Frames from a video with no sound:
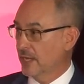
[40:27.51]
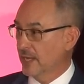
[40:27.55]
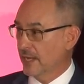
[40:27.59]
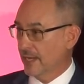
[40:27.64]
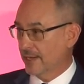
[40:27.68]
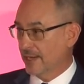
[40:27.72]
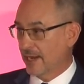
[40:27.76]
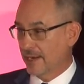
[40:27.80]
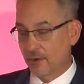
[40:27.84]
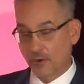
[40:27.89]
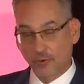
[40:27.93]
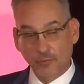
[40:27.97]

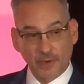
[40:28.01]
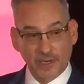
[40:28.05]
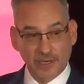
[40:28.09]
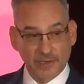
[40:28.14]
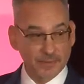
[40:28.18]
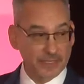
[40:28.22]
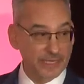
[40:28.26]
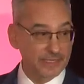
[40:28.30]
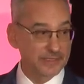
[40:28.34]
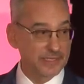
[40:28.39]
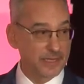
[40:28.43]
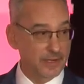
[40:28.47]
And I don't want to
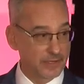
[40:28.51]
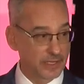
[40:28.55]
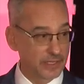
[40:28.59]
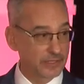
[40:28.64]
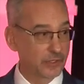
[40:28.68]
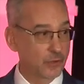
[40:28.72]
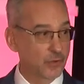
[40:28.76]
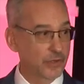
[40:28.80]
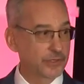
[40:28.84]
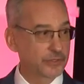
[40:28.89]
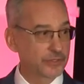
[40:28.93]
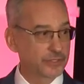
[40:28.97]
get down on
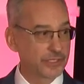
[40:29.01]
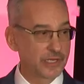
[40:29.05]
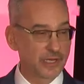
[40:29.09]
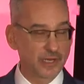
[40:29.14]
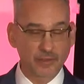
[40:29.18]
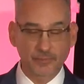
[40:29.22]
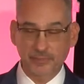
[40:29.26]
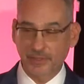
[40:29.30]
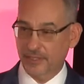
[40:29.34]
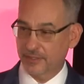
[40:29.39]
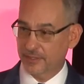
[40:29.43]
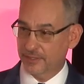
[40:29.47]
lawyers now
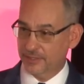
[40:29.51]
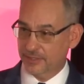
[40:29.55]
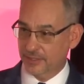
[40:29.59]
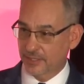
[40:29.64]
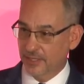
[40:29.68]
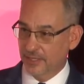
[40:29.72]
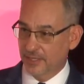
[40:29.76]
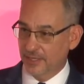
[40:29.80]
because